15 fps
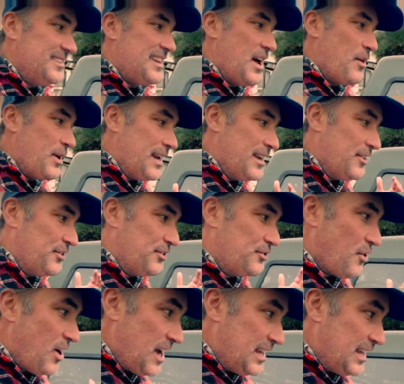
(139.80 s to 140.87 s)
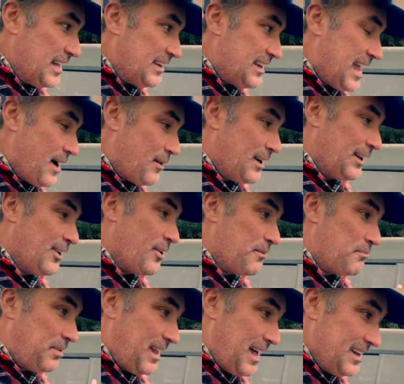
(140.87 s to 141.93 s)
Now in Australia now, in a lot
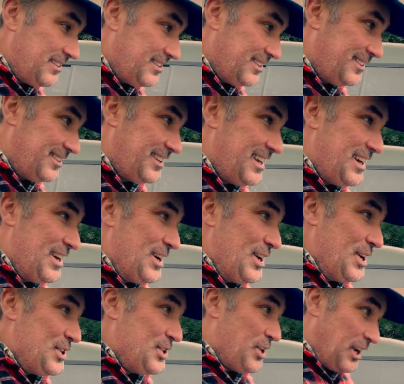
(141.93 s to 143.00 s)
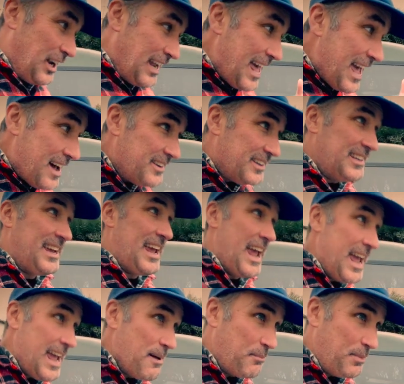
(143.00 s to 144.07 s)
of places, you're not allowed to
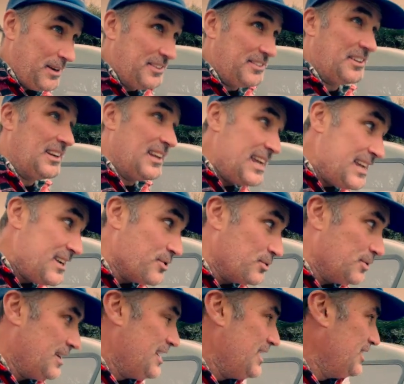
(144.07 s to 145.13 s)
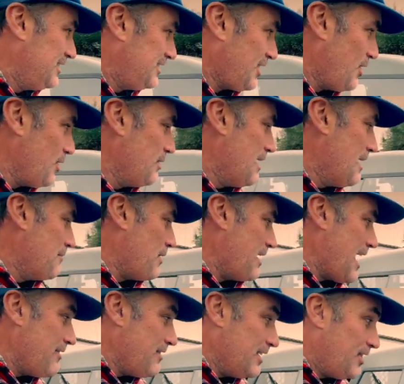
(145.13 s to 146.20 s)
camp. It's illegal. So by
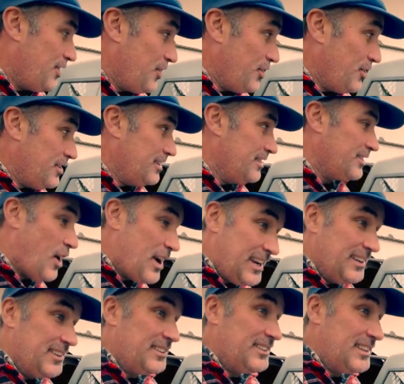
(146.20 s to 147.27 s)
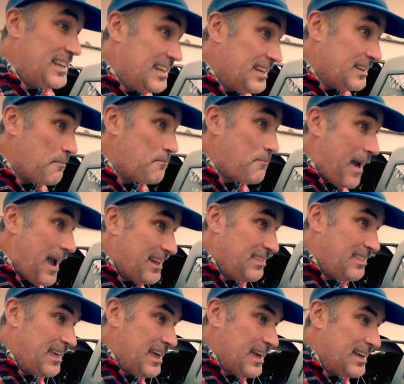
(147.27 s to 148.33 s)
having curtains, I can sneak in the back
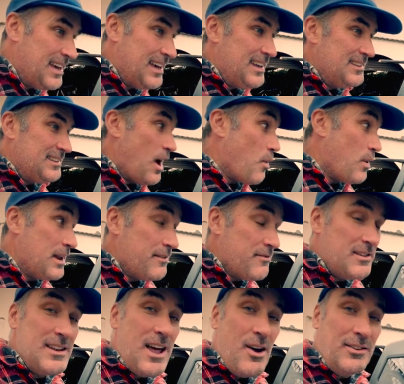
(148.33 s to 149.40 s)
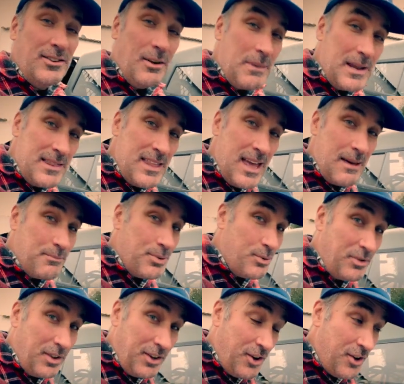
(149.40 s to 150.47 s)
there. No one even knows I'm in there.
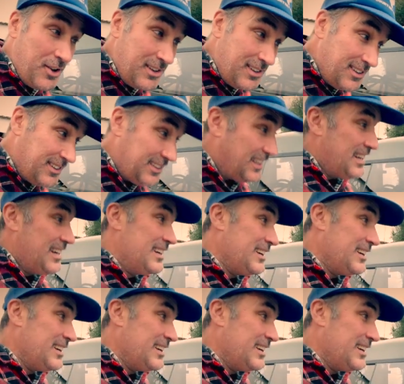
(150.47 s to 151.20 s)
Pull the curtains,